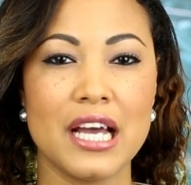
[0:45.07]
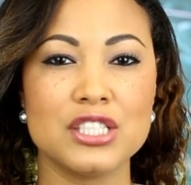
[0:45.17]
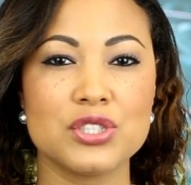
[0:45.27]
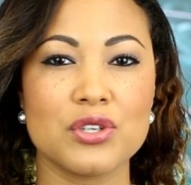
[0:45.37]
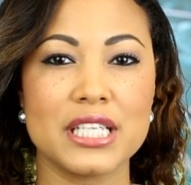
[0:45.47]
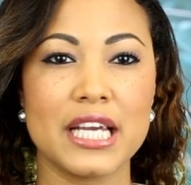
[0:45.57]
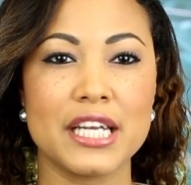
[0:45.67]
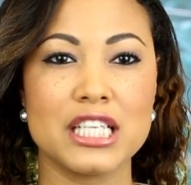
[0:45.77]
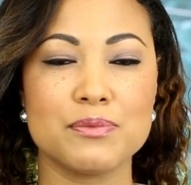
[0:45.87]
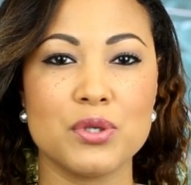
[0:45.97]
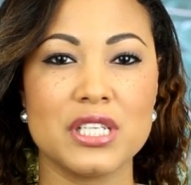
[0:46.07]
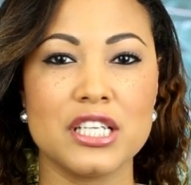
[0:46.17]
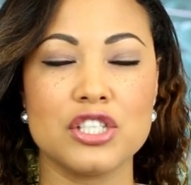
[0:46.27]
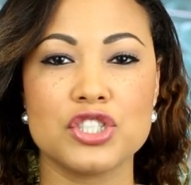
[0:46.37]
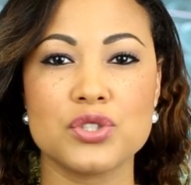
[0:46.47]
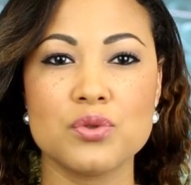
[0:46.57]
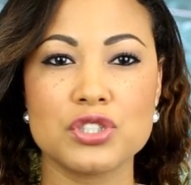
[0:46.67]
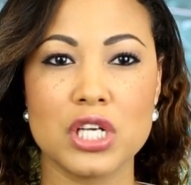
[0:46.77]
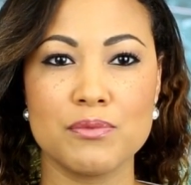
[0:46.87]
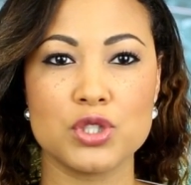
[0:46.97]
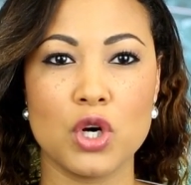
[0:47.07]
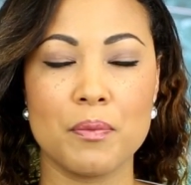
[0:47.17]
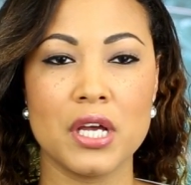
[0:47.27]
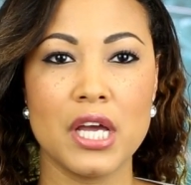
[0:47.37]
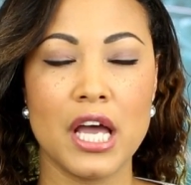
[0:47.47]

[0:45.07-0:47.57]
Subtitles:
and dollar-yen has put in a short-term top